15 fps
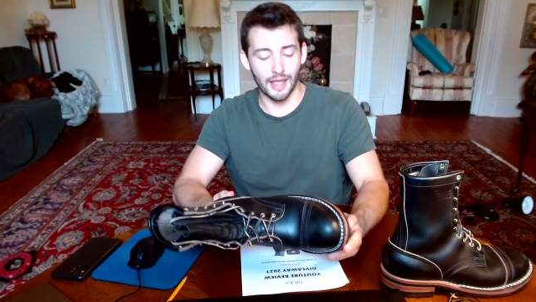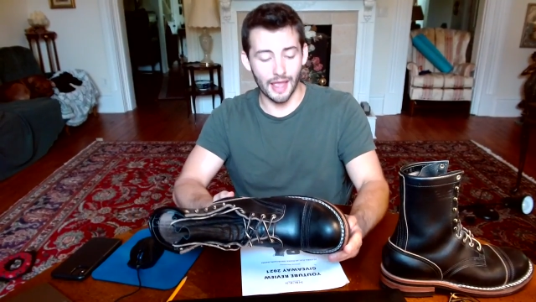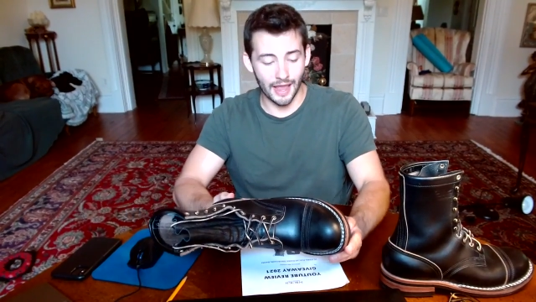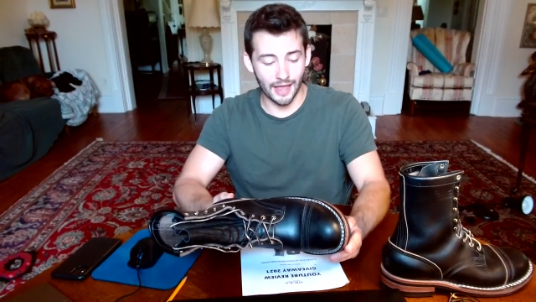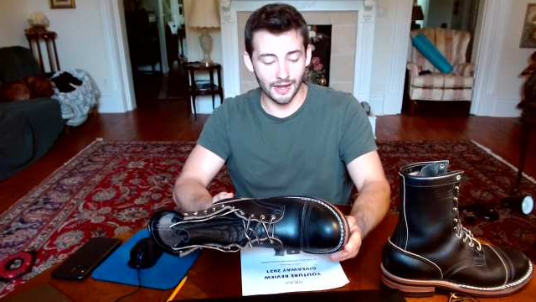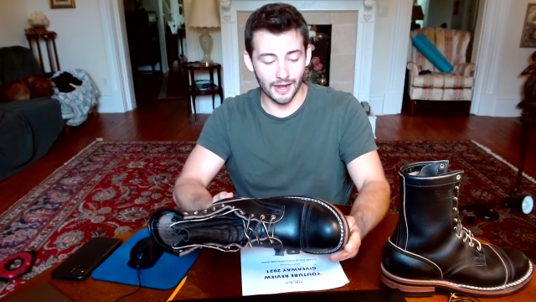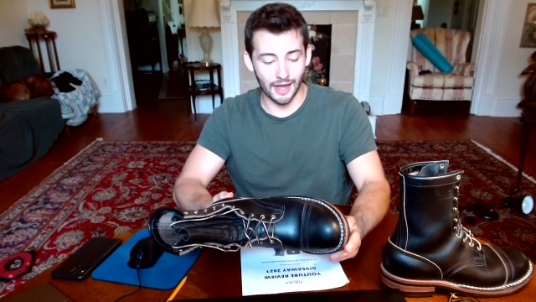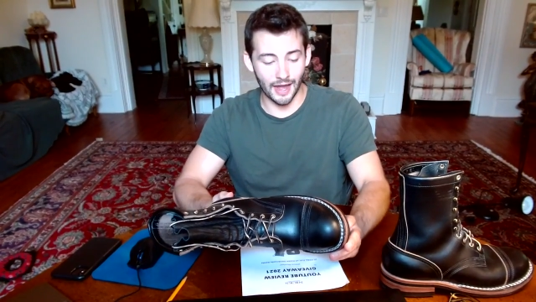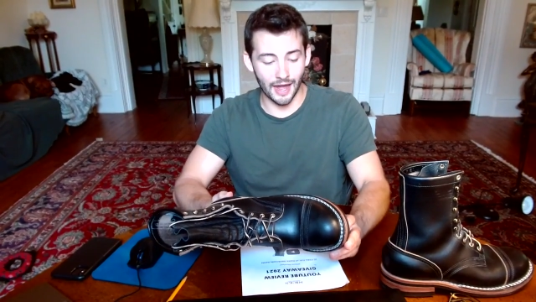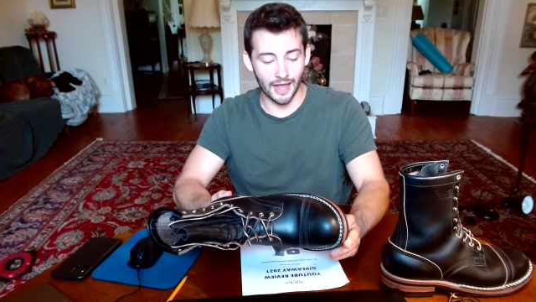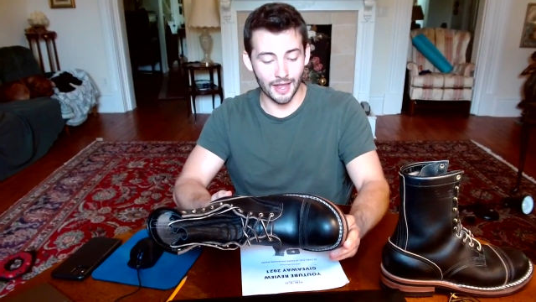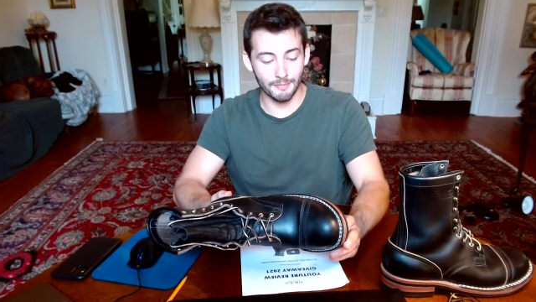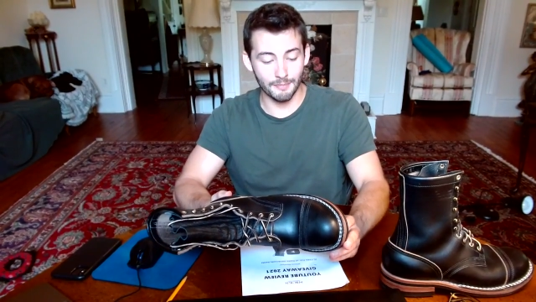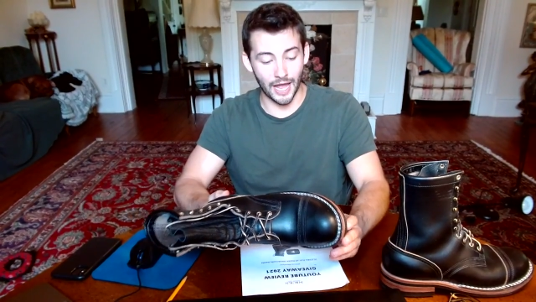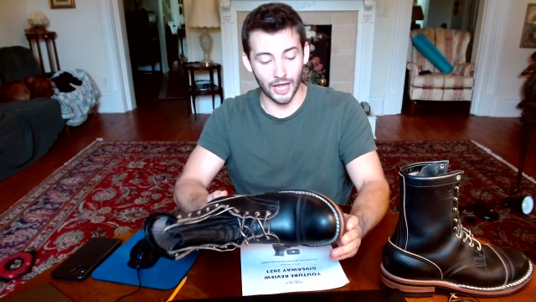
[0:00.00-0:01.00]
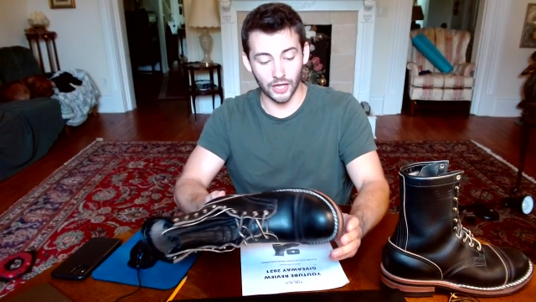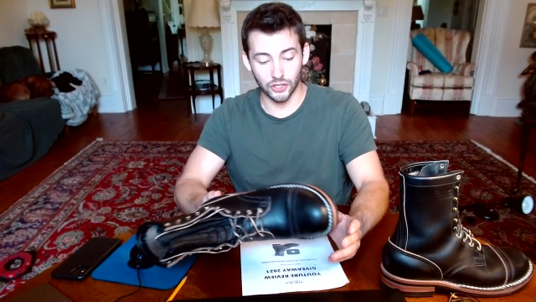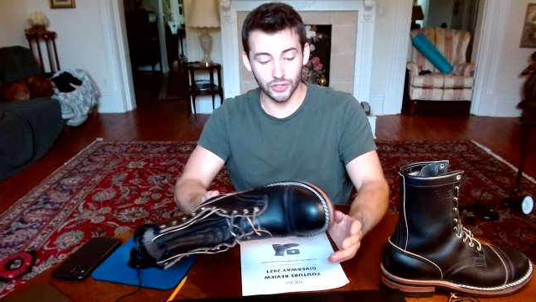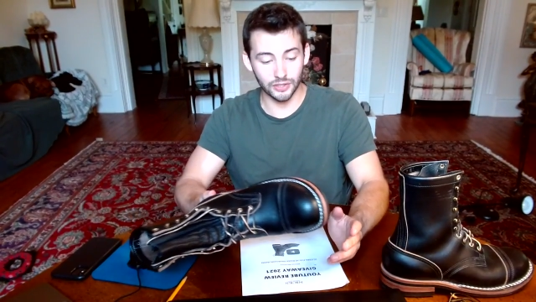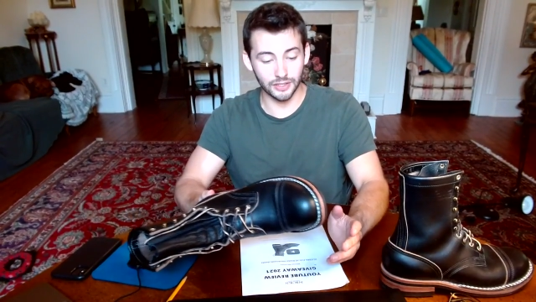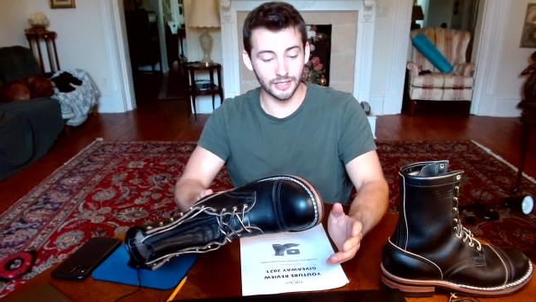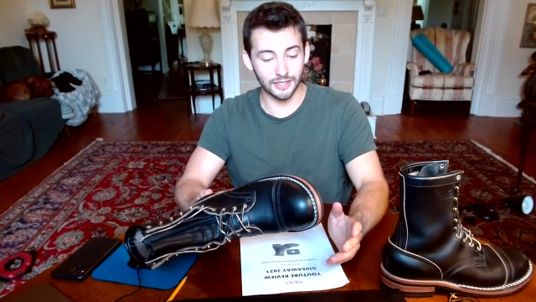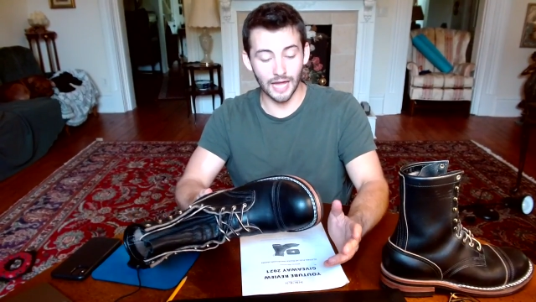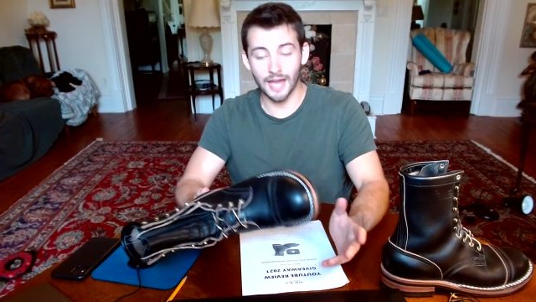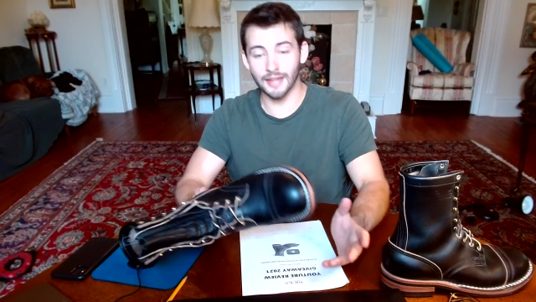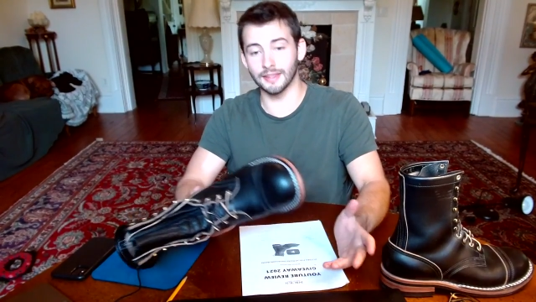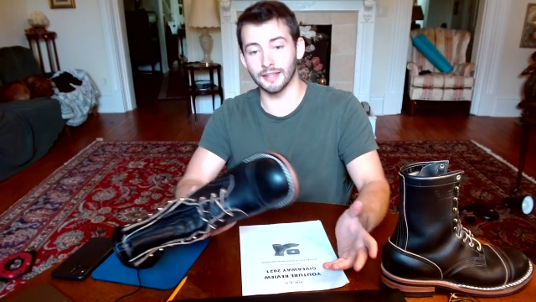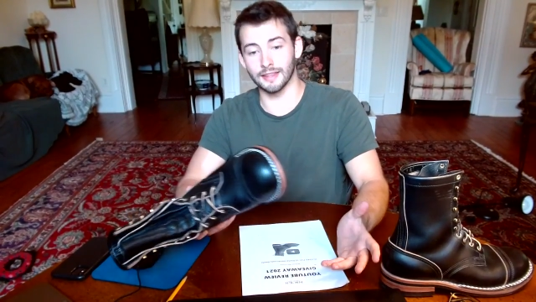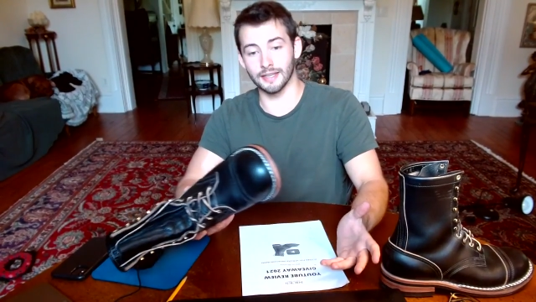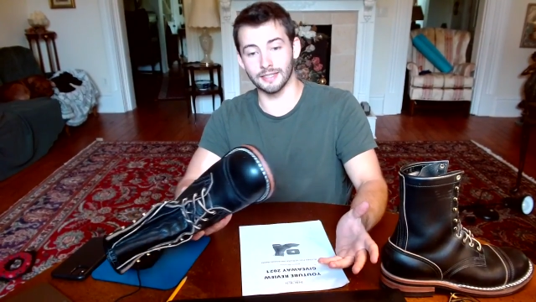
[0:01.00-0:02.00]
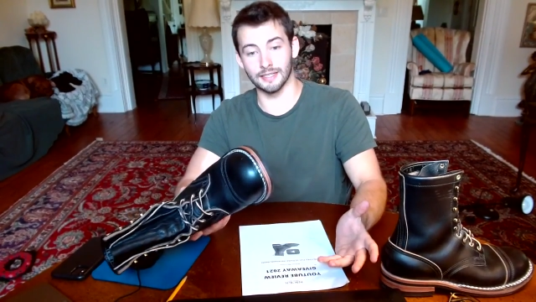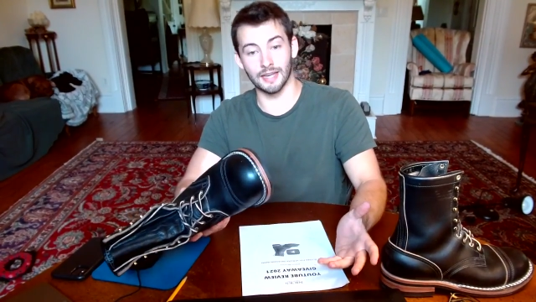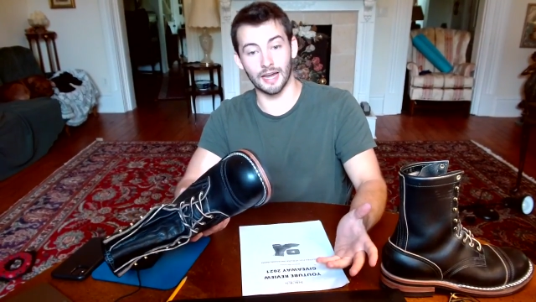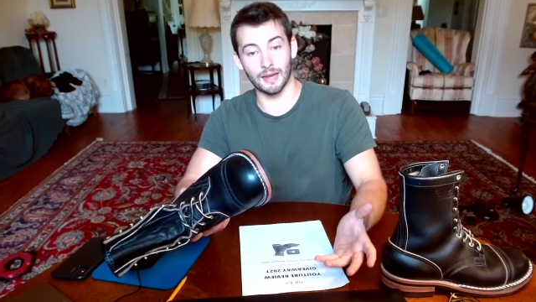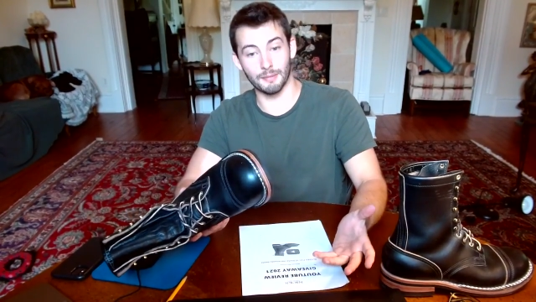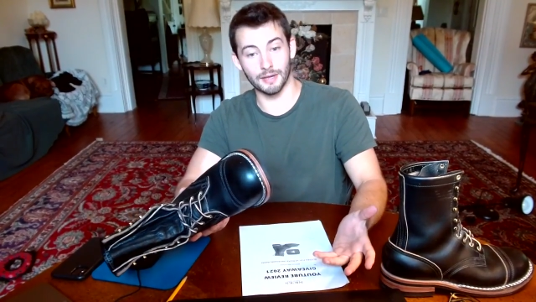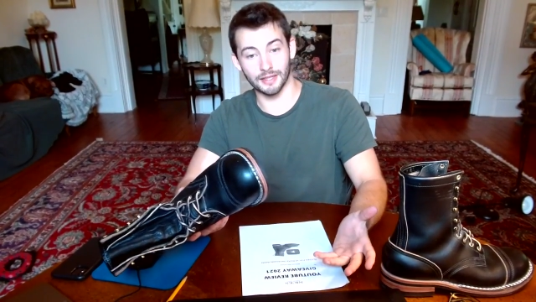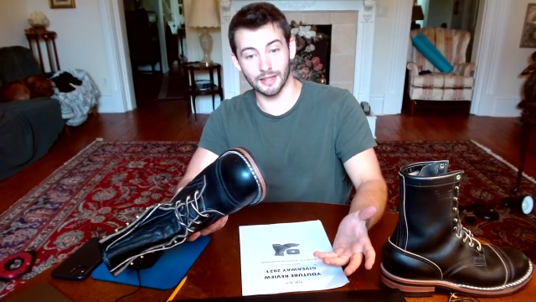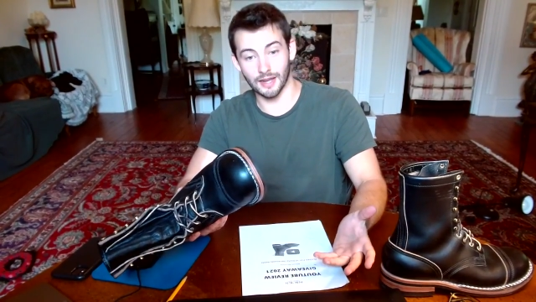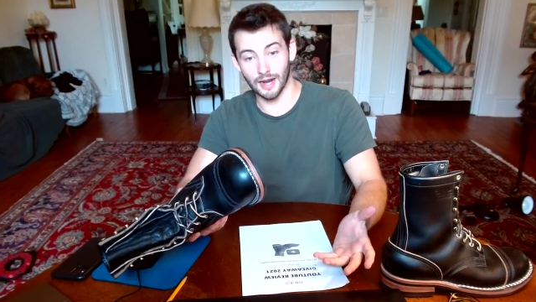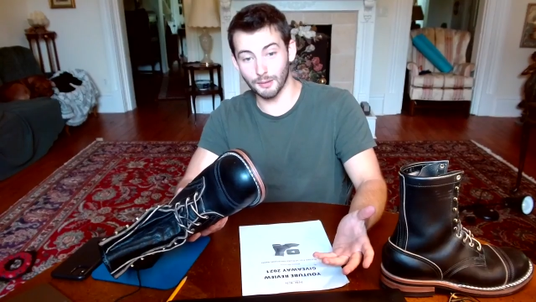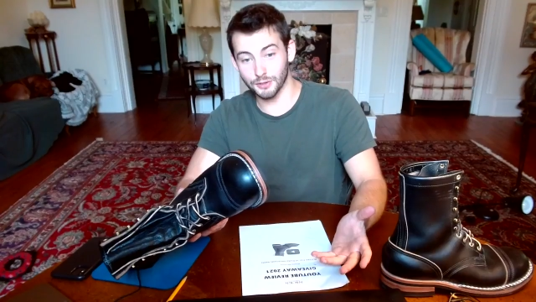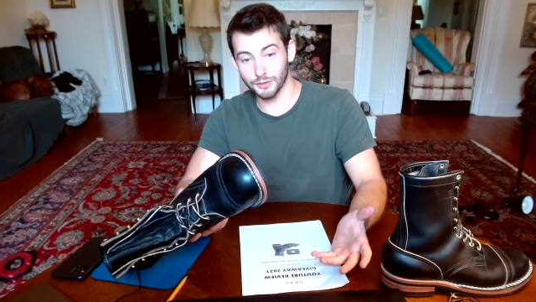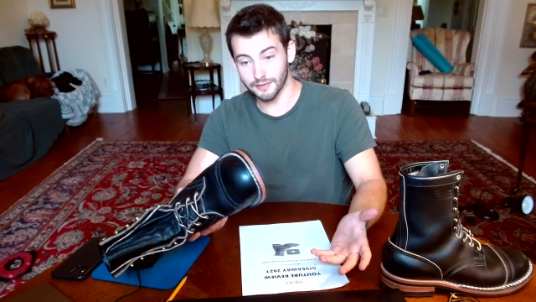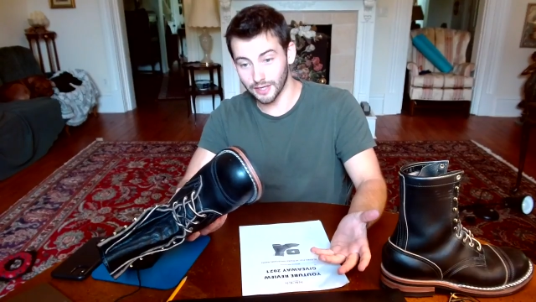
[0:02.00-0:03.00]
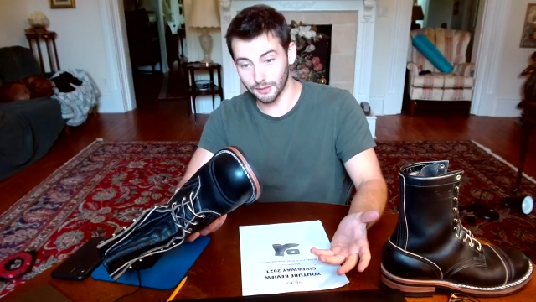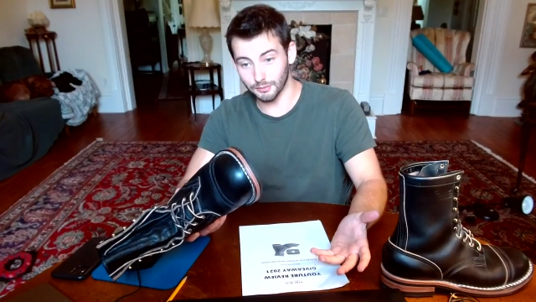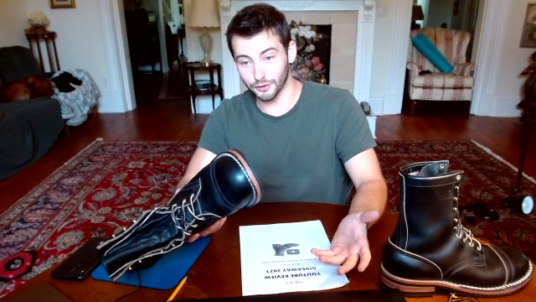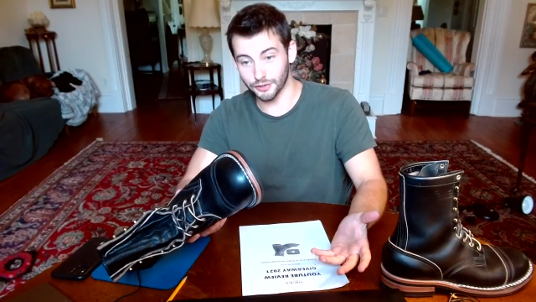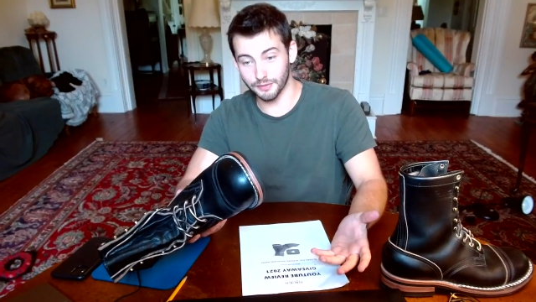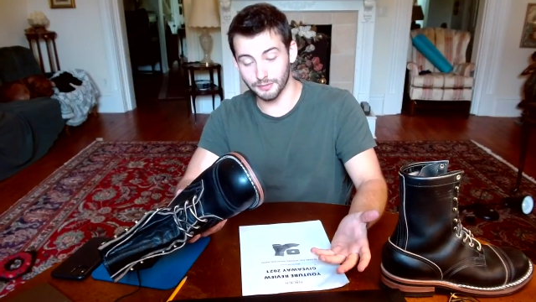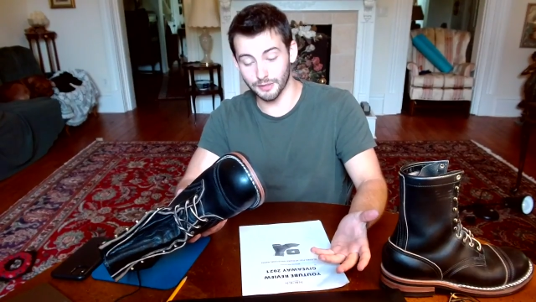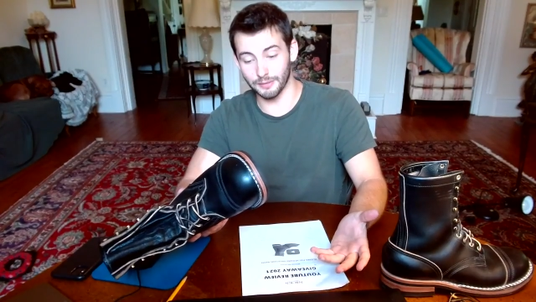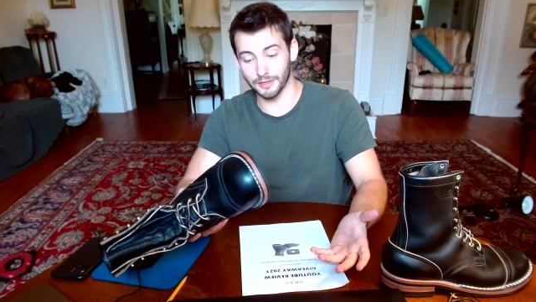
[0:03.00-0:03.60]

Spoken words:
And I am actually glad that they did not make that option available to me,